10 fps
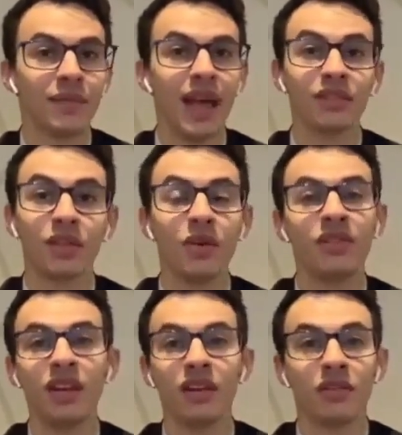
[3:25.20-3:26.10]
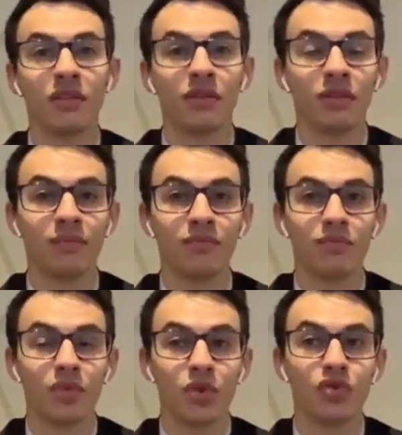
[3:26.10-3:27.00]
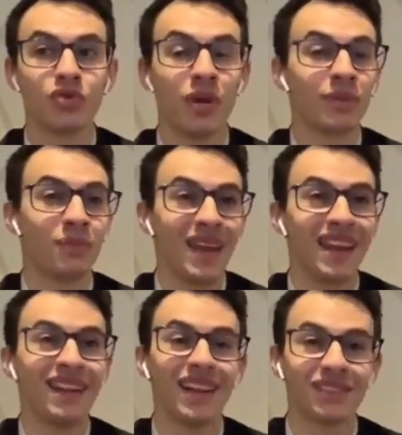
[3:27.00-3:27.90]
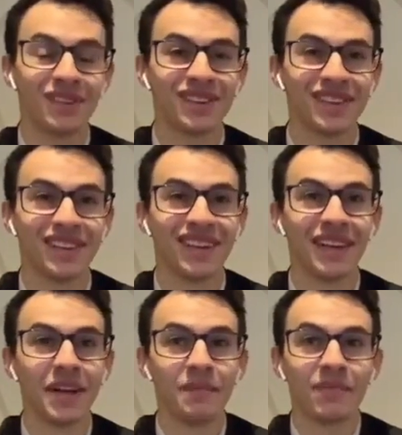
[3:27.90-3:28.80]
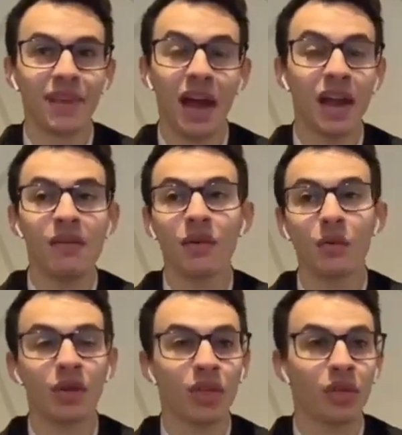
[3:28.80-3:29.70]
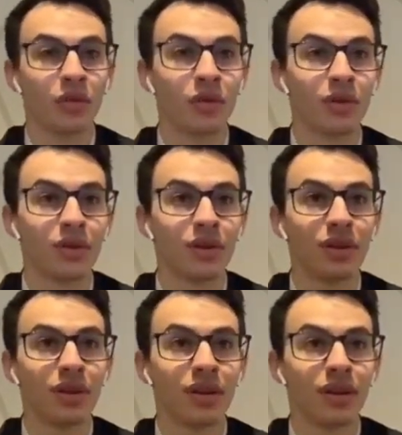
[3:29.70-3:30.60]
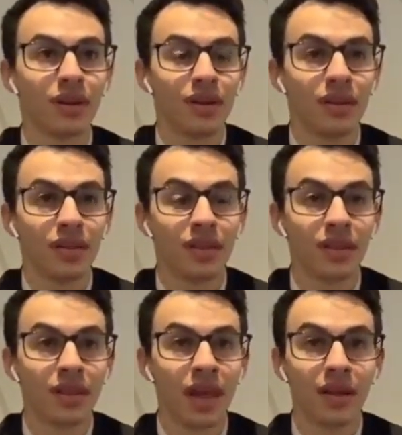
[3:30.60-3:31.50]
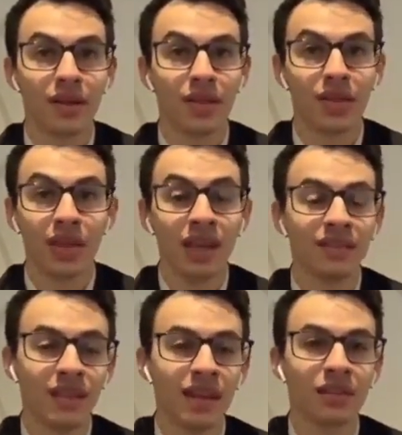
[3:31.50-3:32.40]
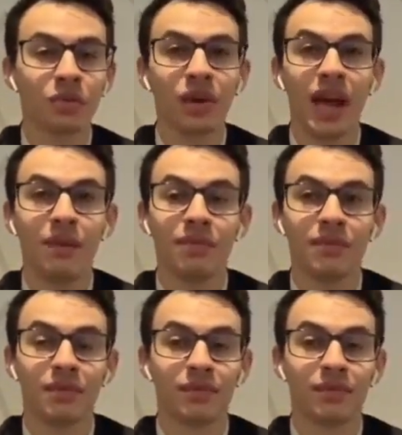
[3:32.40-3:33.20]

As a 13 year old who dreamt of being an electrician, I never would have thought that these things would happen.